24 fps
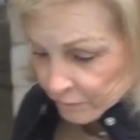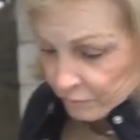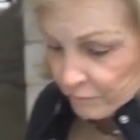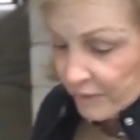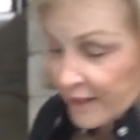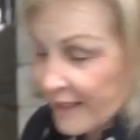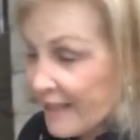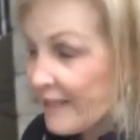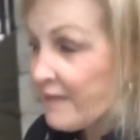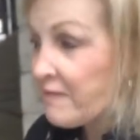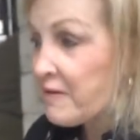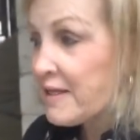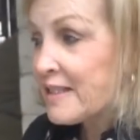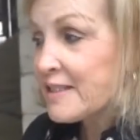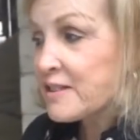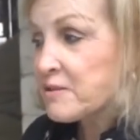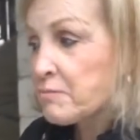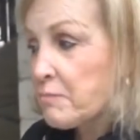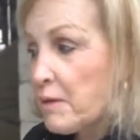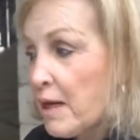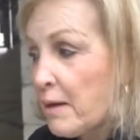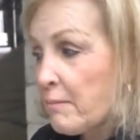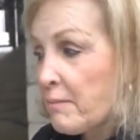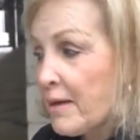Magnus. He,
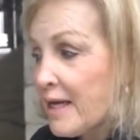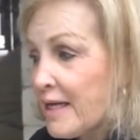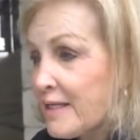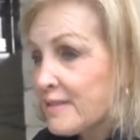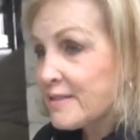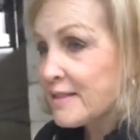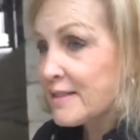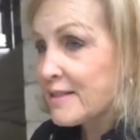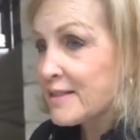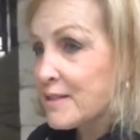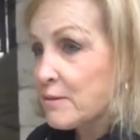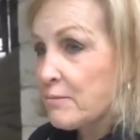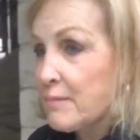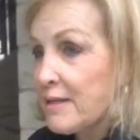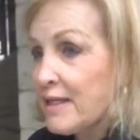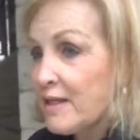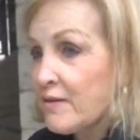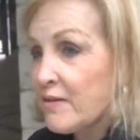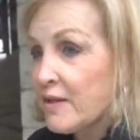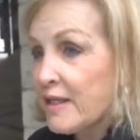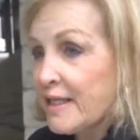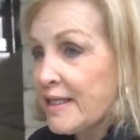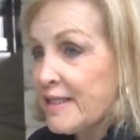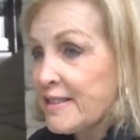it's amazing to
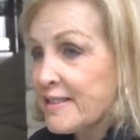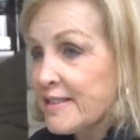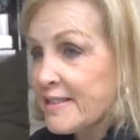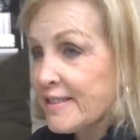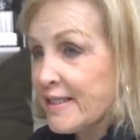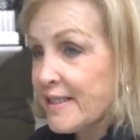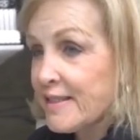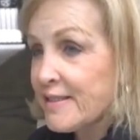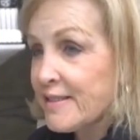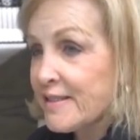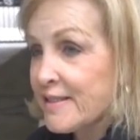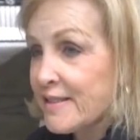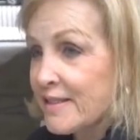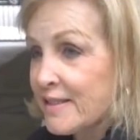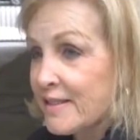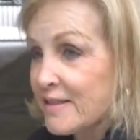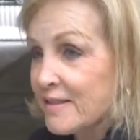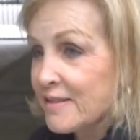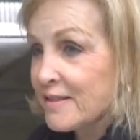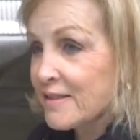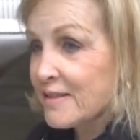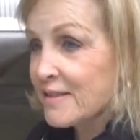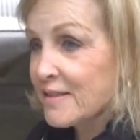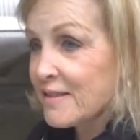me that he
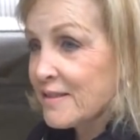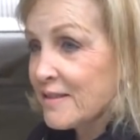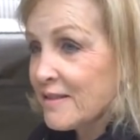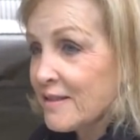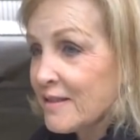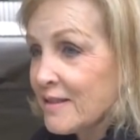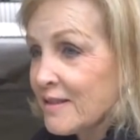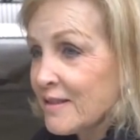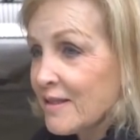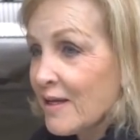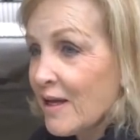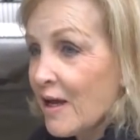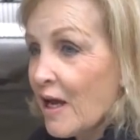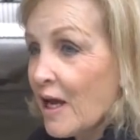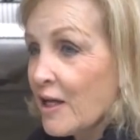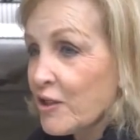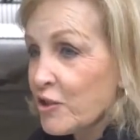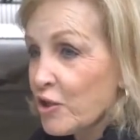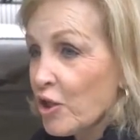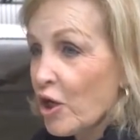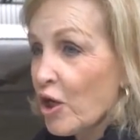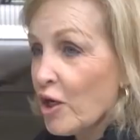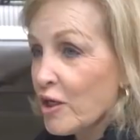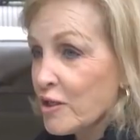senses a
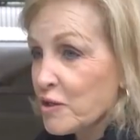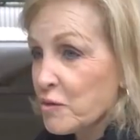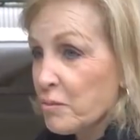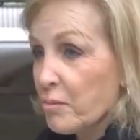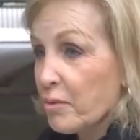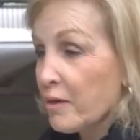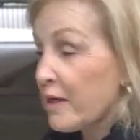dog's